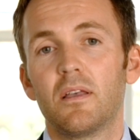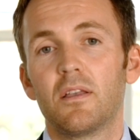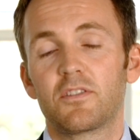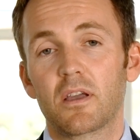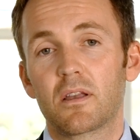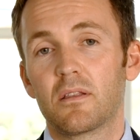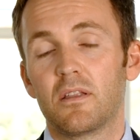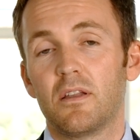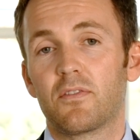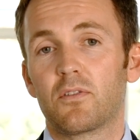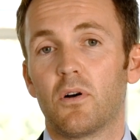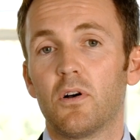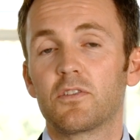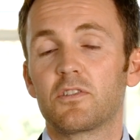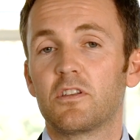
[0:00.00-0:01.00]
Secondly, of
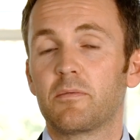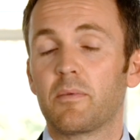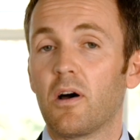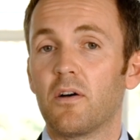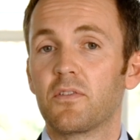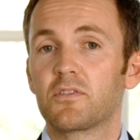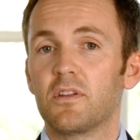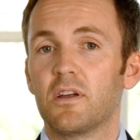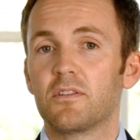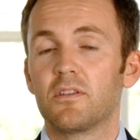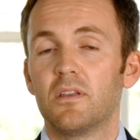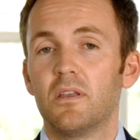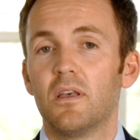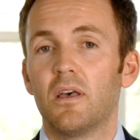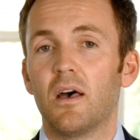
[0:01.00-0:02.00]
course, is about Ofsted.
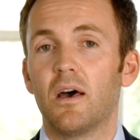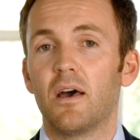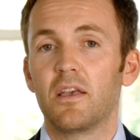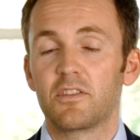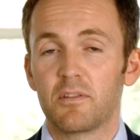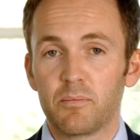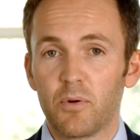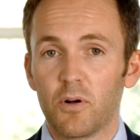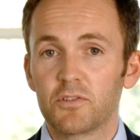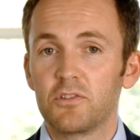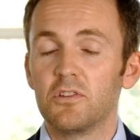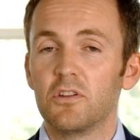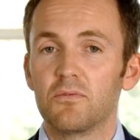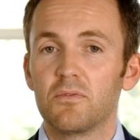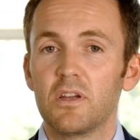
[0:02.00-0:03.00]
It's
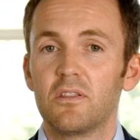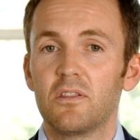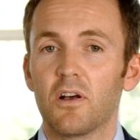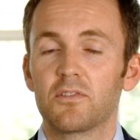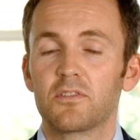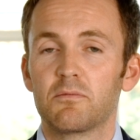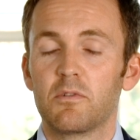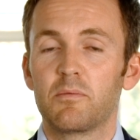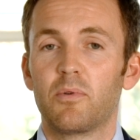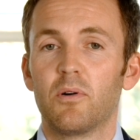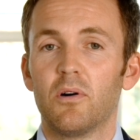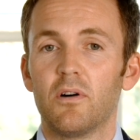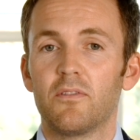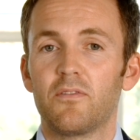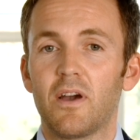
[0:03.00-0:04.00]
important you read the Ofsted
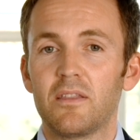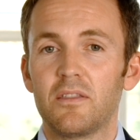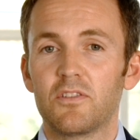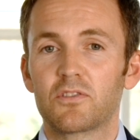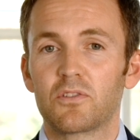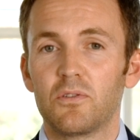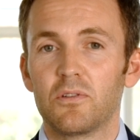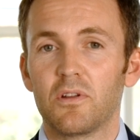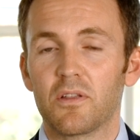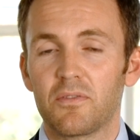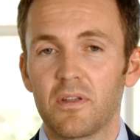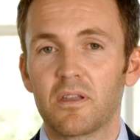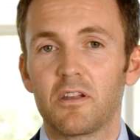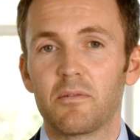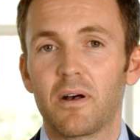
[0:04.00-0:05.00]
report for any school you're
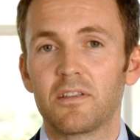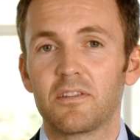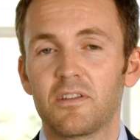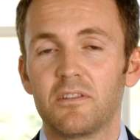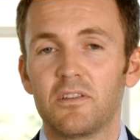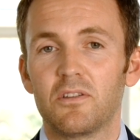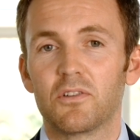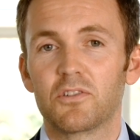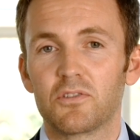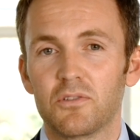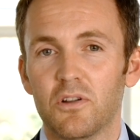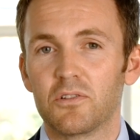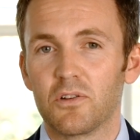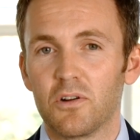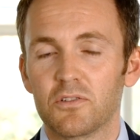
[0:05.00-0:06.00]
thinking about sending your son
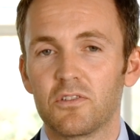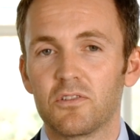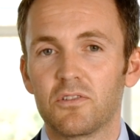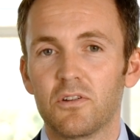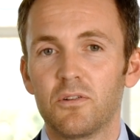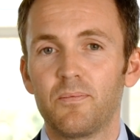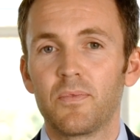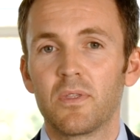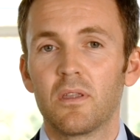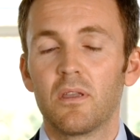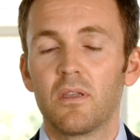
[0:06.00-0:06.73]
or daughter to.